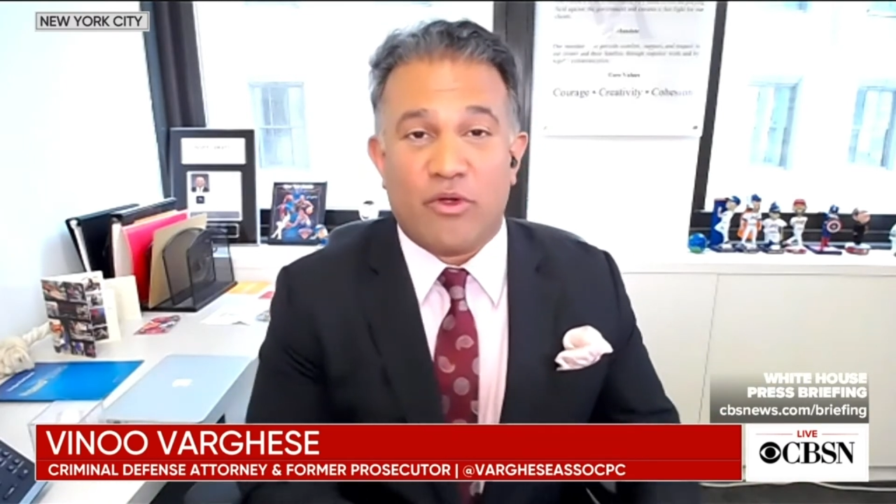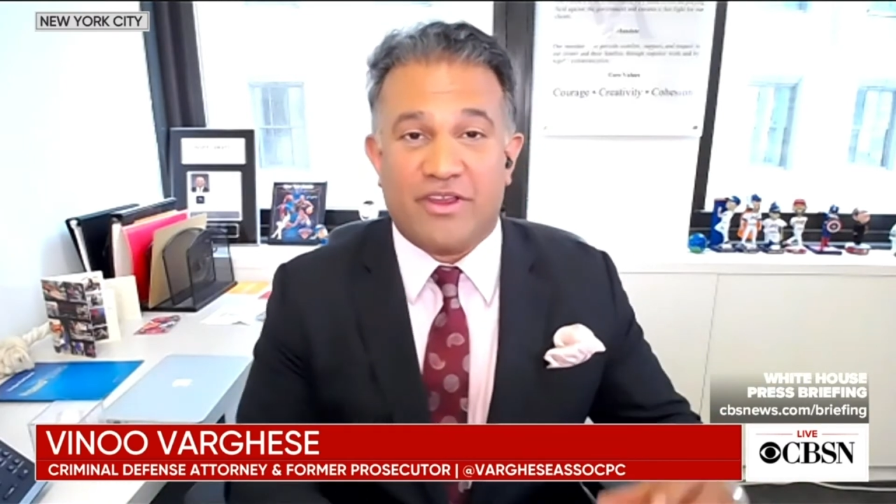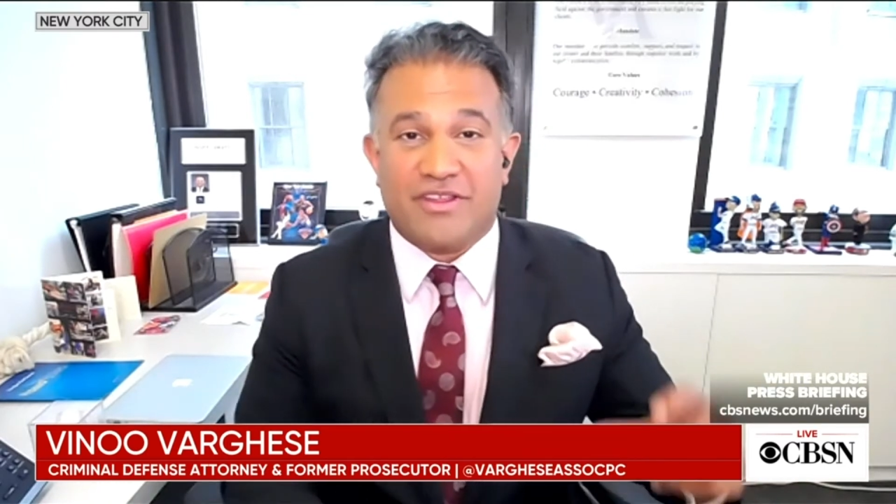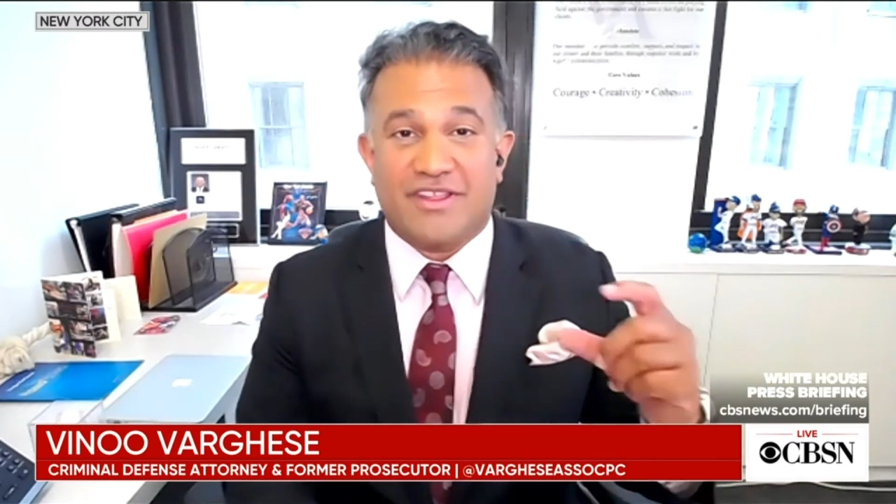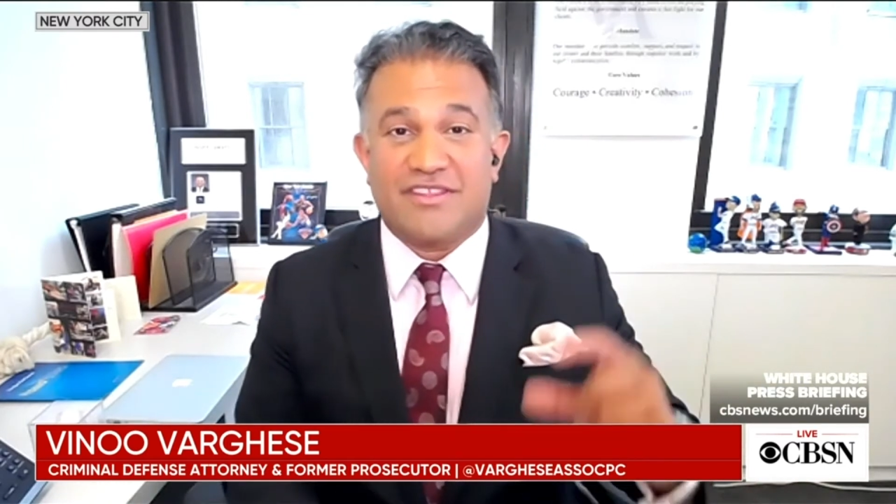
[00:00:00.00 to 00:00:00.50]

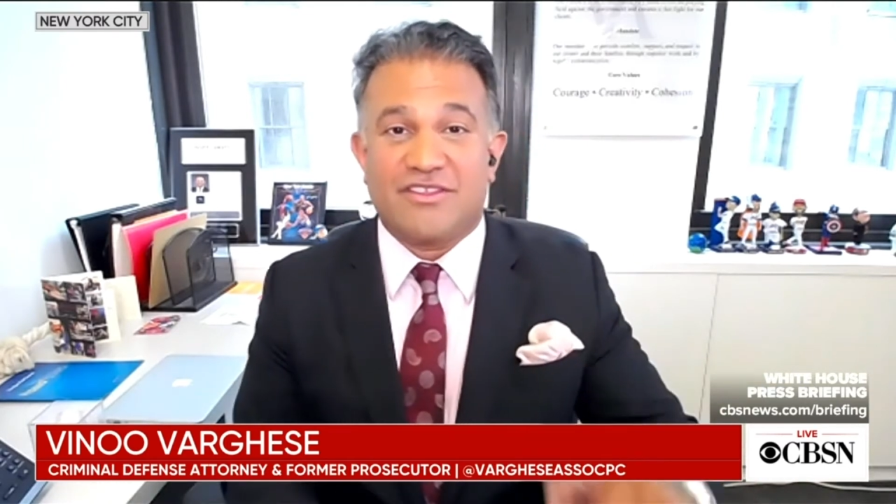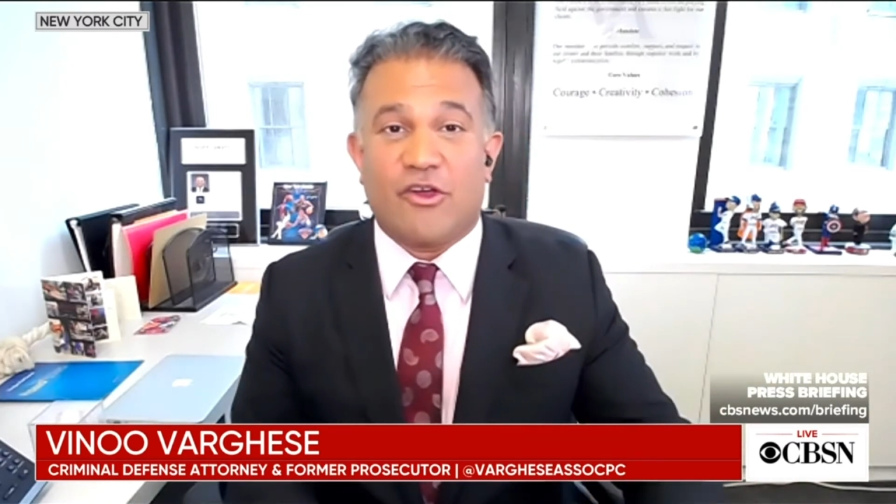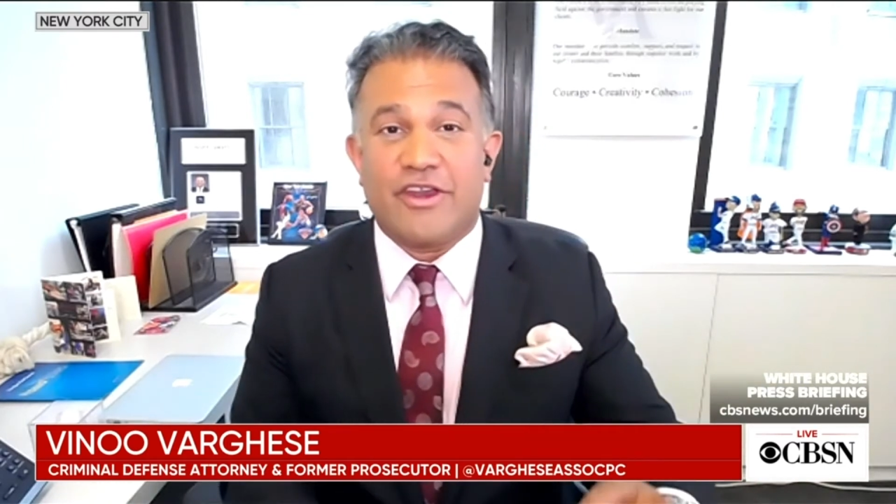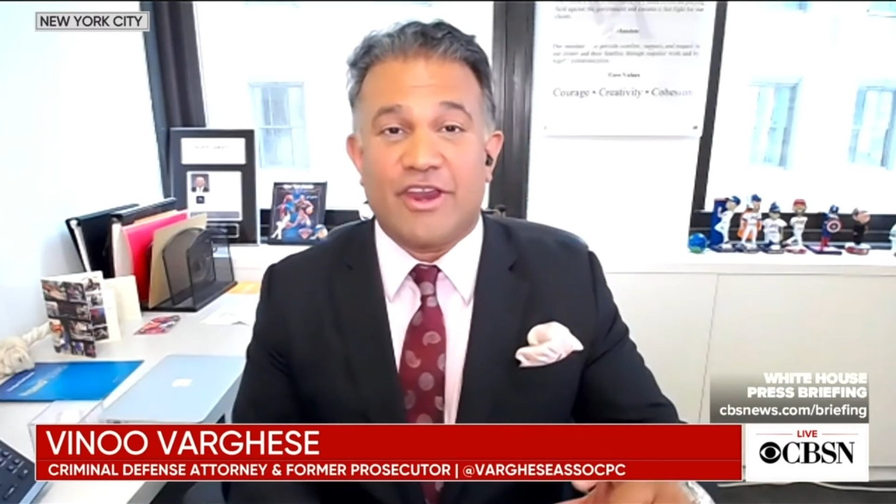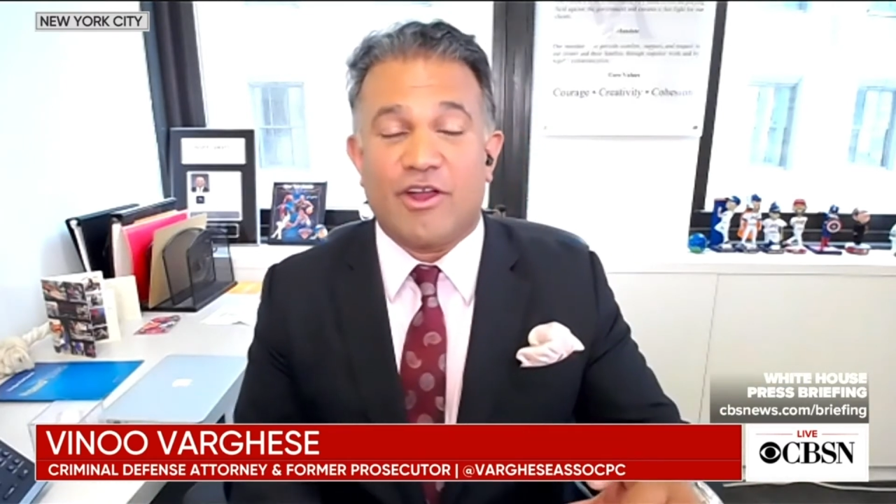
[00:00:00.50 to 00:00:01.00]
because it
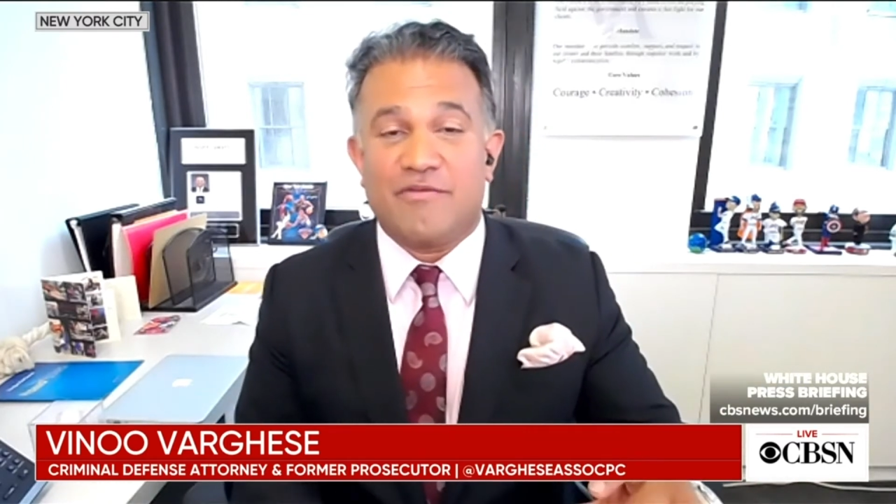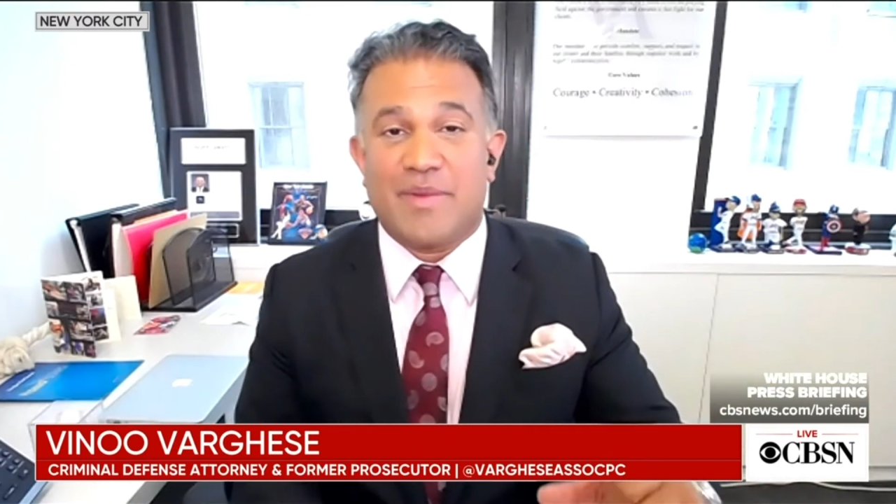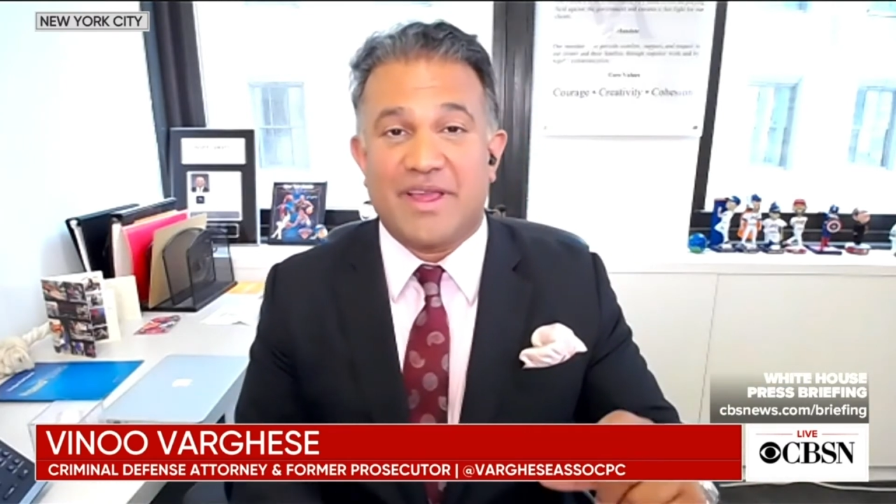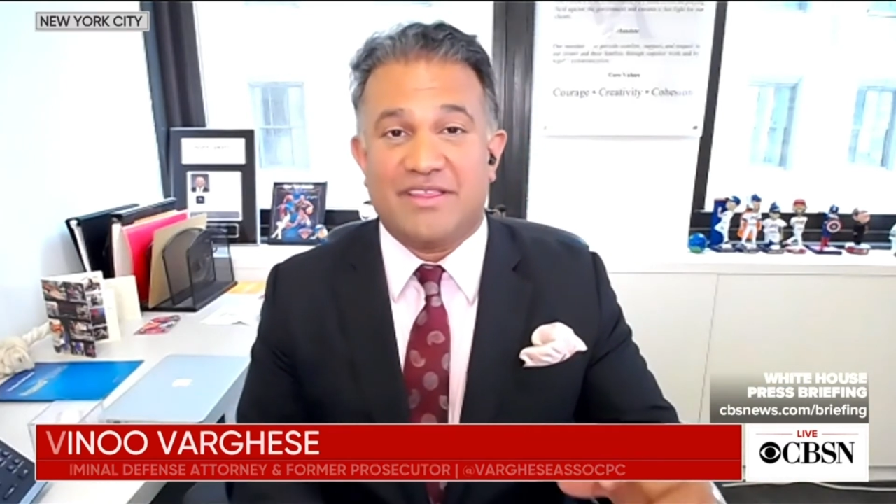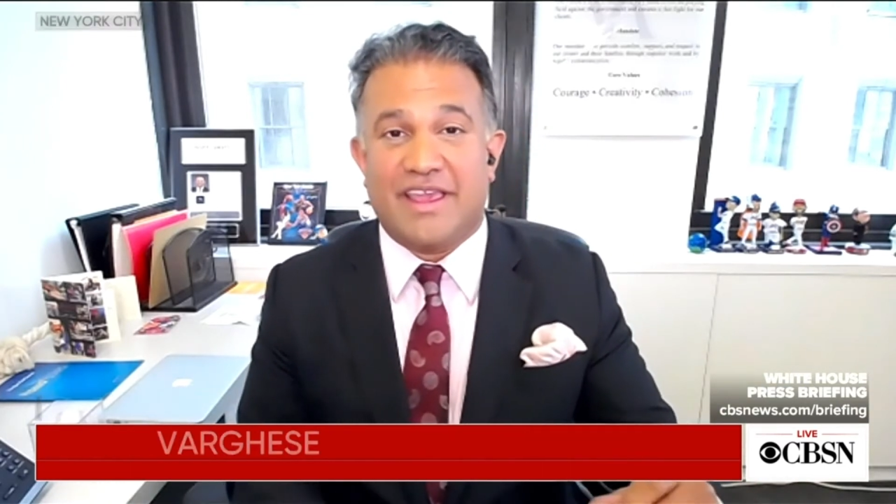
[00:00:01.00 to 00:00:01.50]
started off by
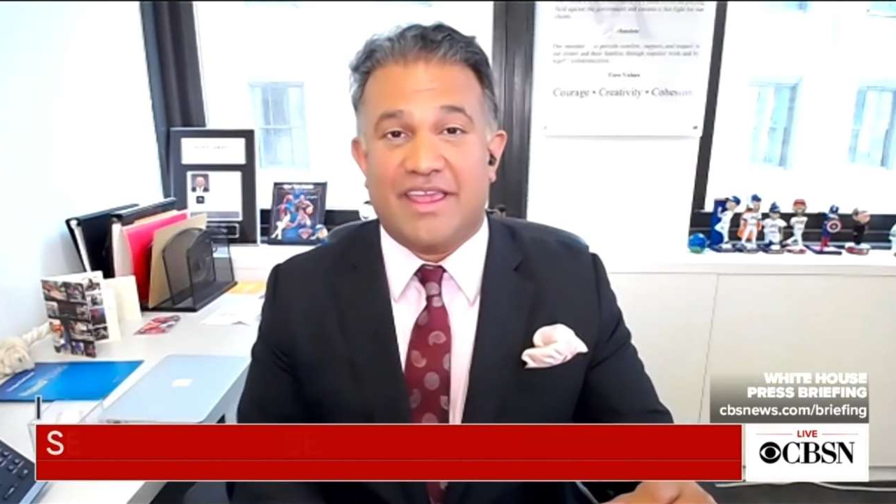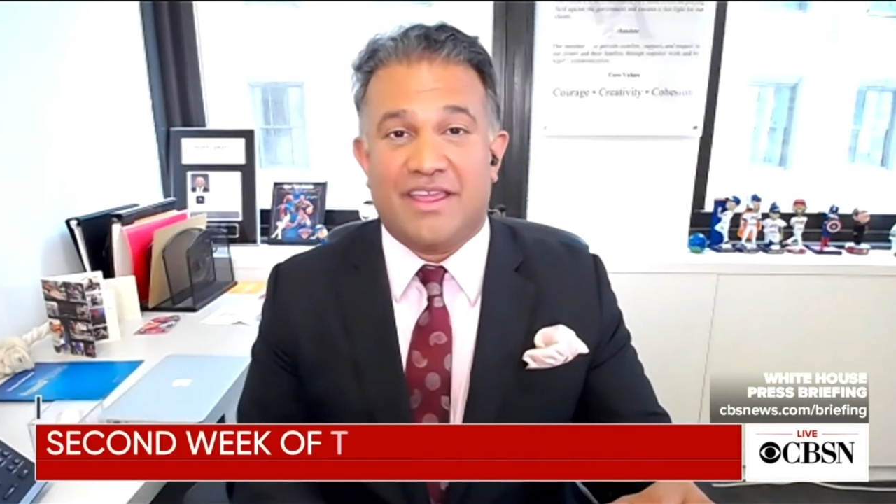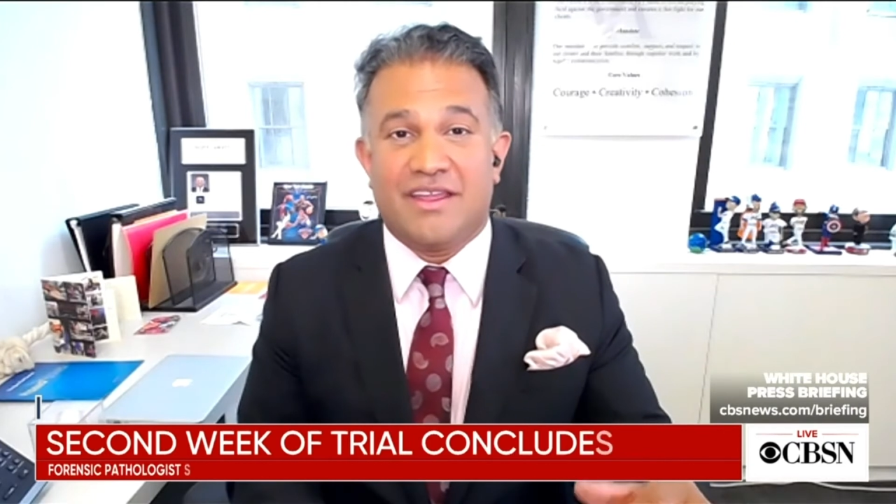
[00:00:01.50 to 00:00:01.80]
saying